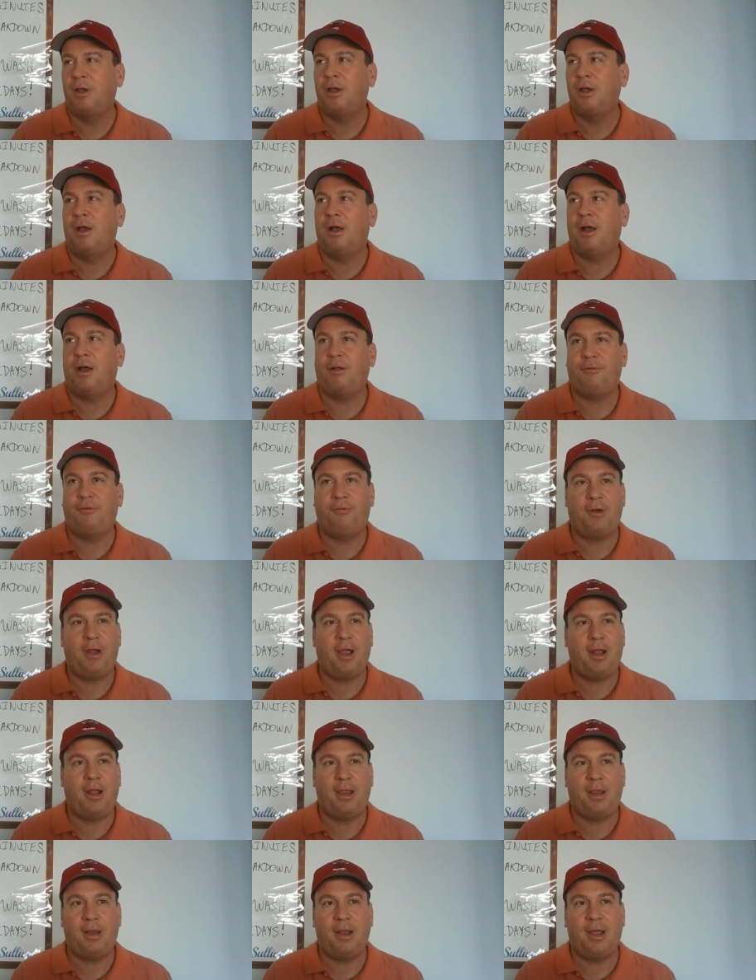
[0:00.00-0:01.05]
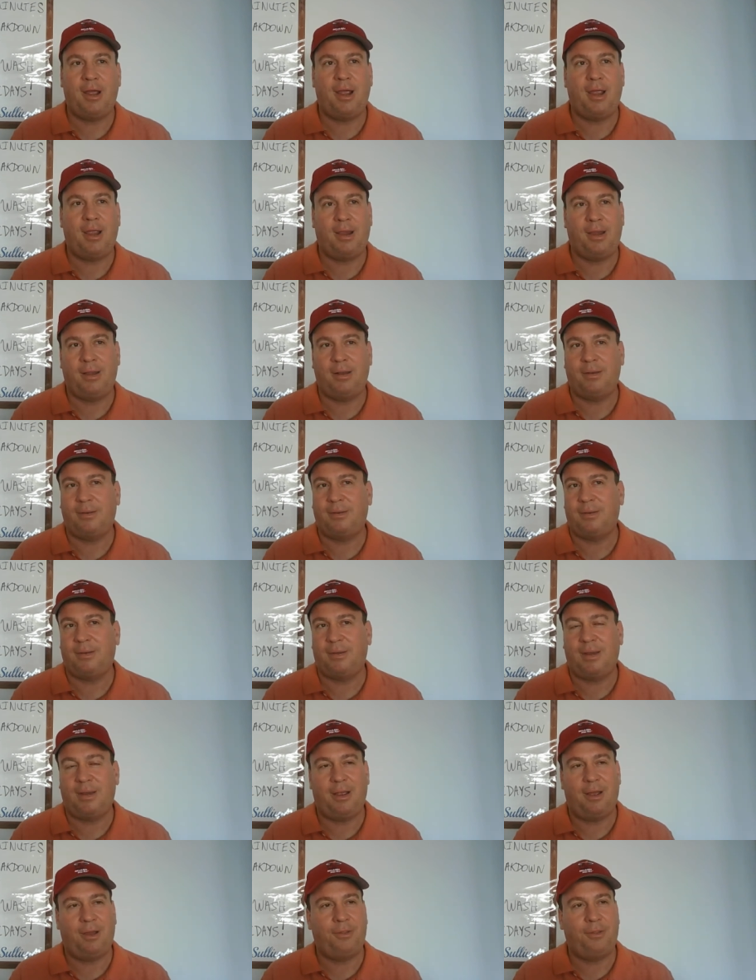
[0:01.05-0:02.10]
On Friday night,
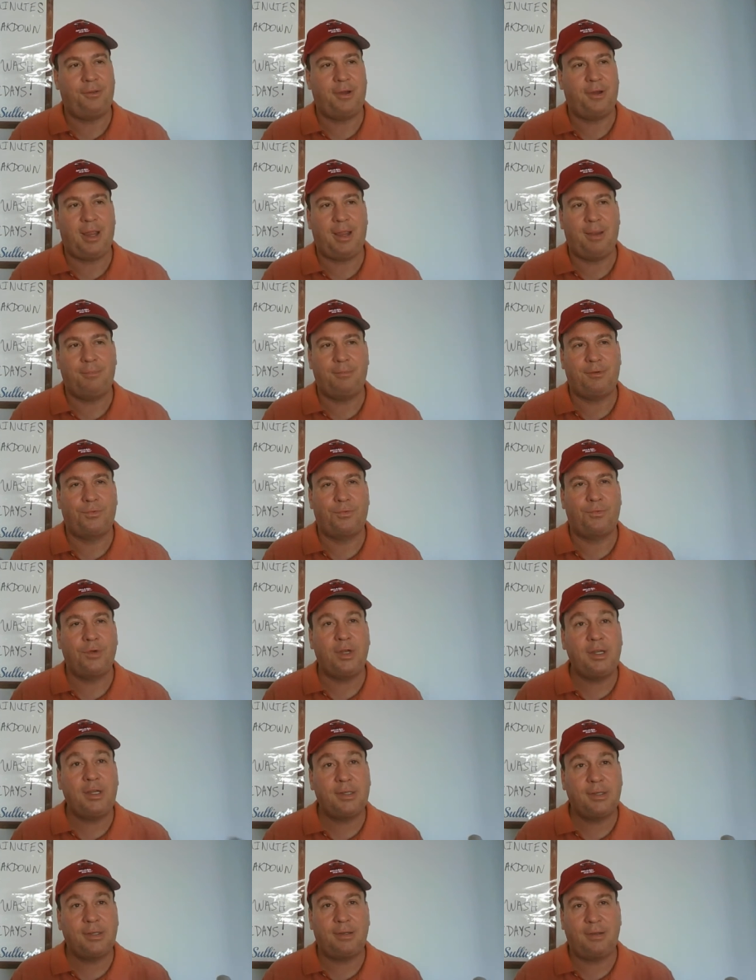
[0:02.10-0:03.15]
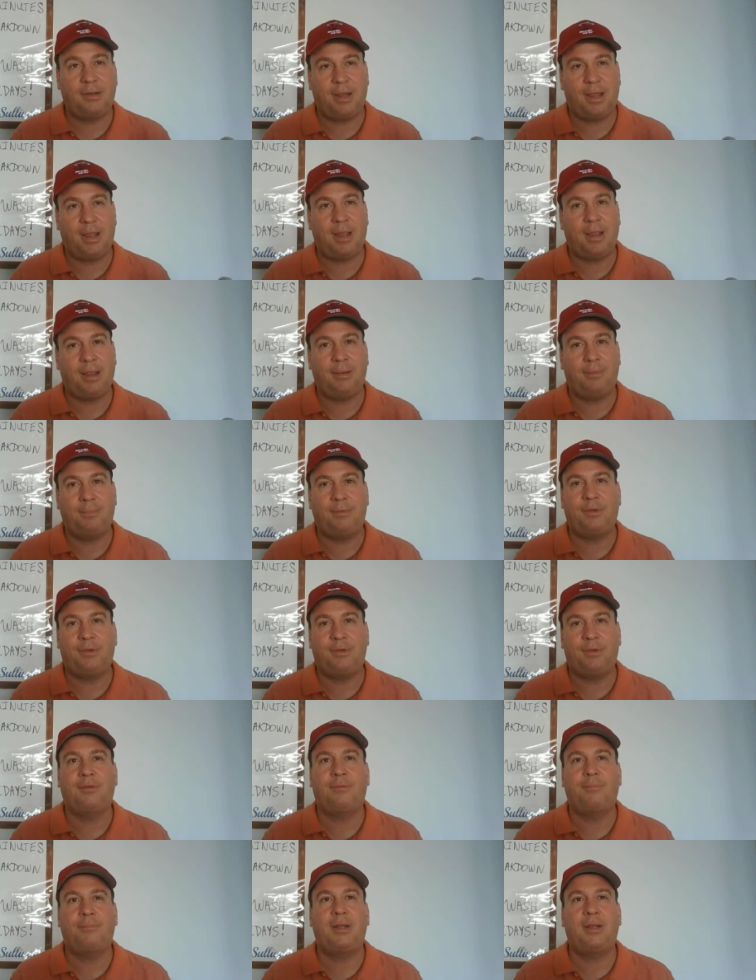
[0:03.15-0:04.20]
other games, recent games,
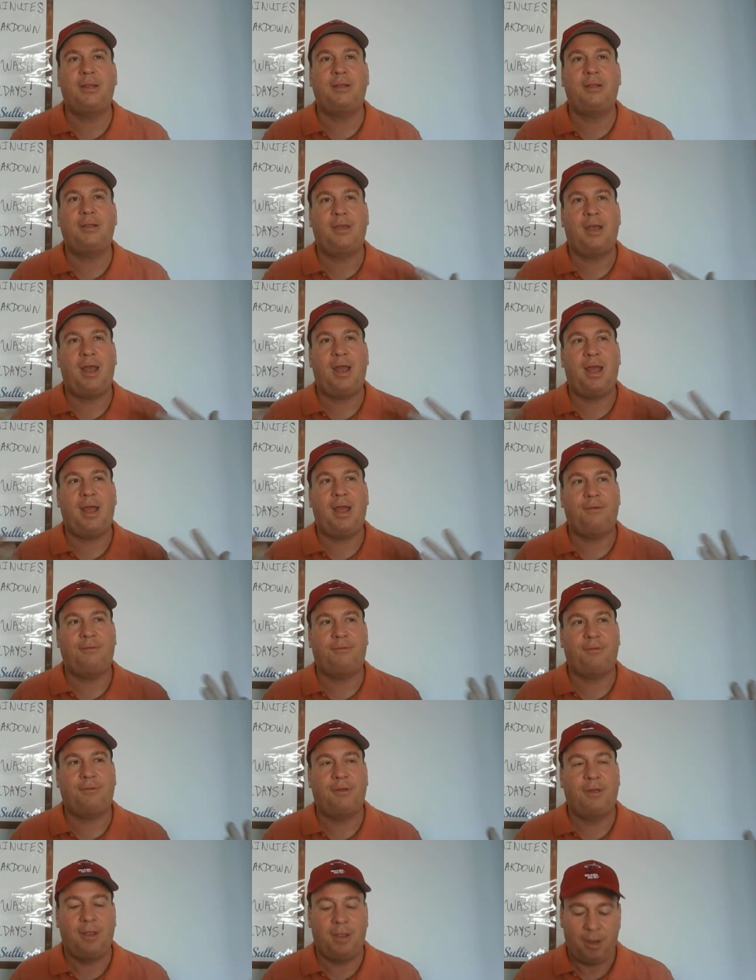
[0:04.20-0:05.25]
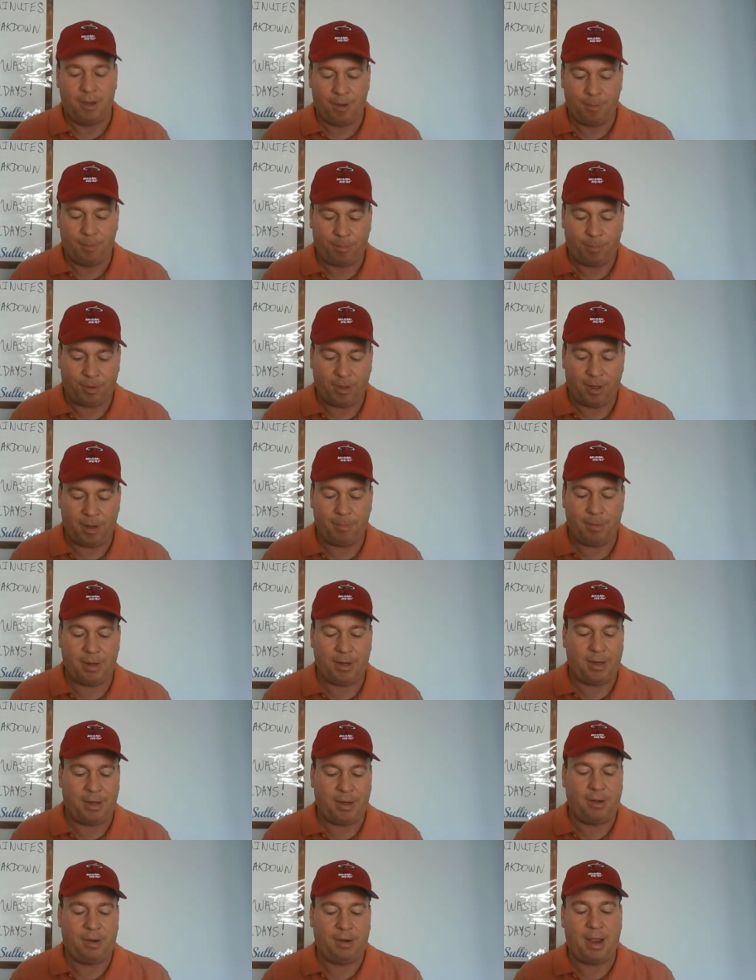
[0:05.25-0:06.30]
his minutes have
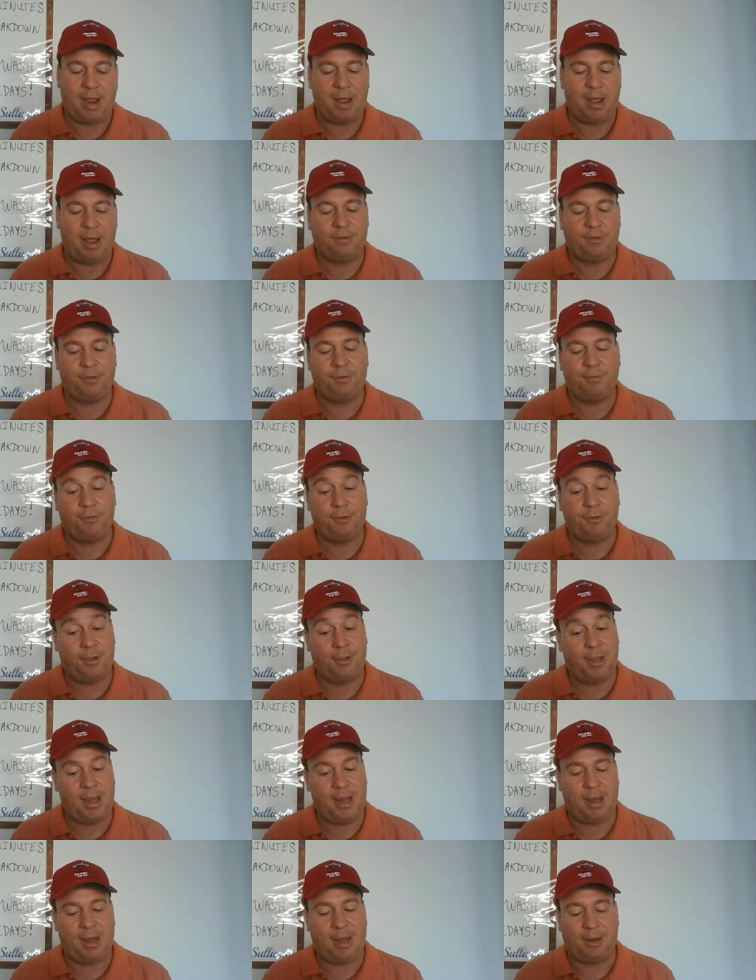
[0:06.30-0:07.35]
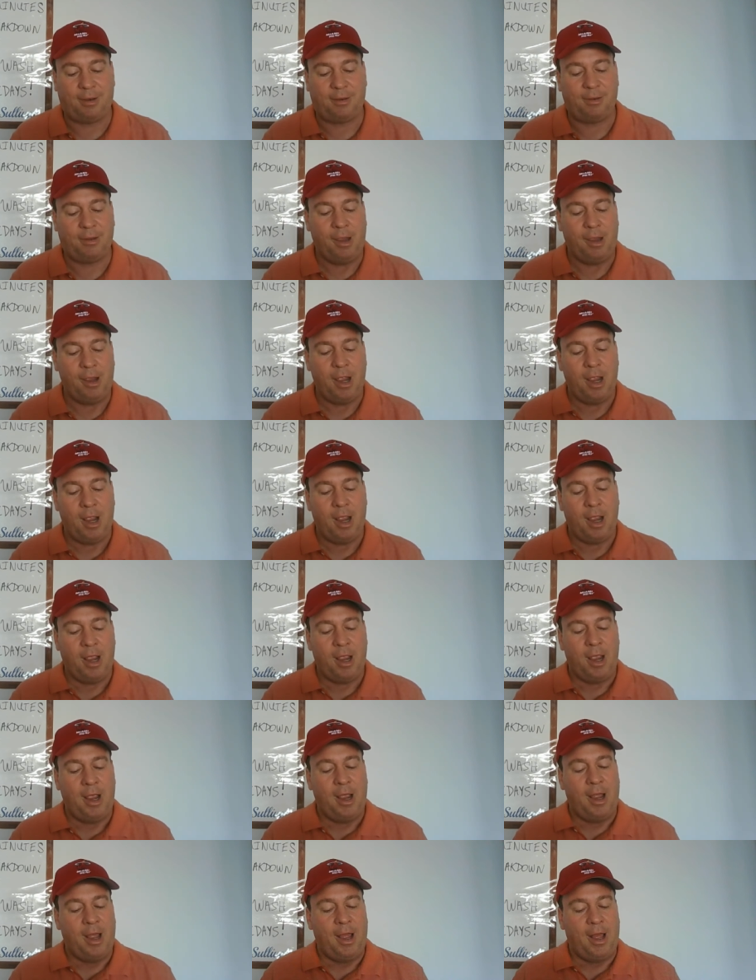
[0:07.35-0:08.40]
plummeted as of late.
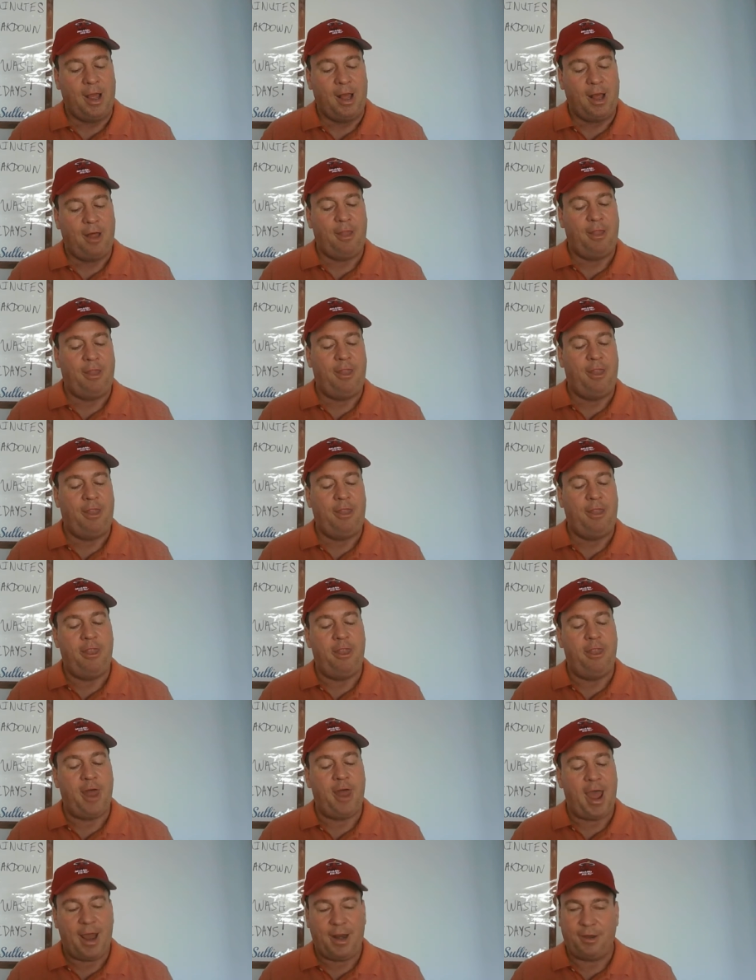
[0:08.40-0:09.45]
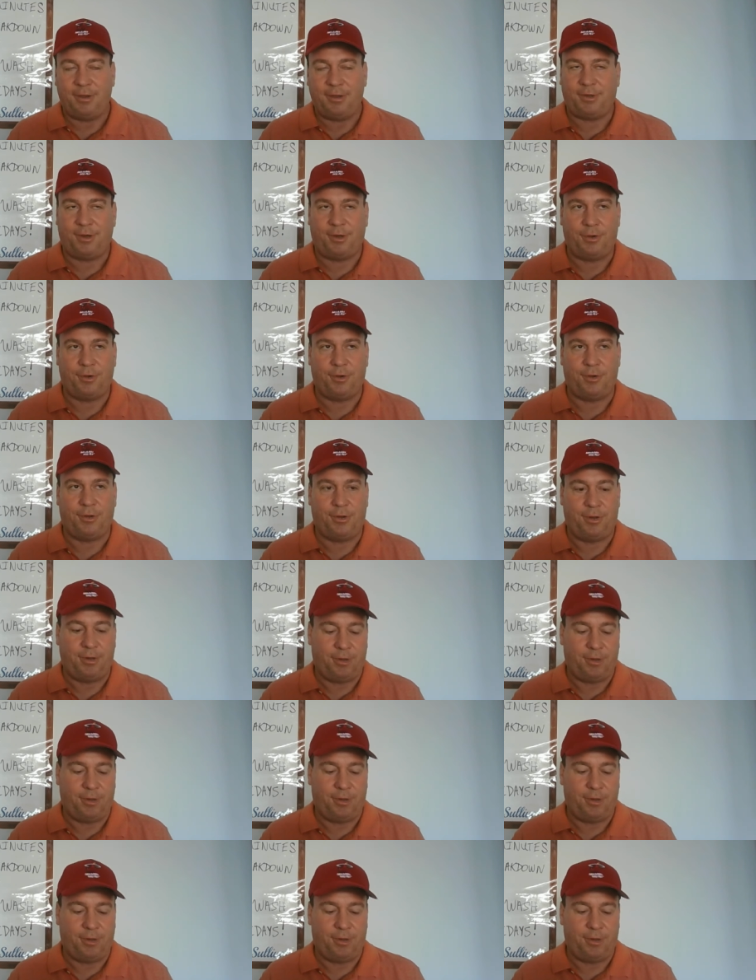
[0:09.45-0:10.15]
That isn't good.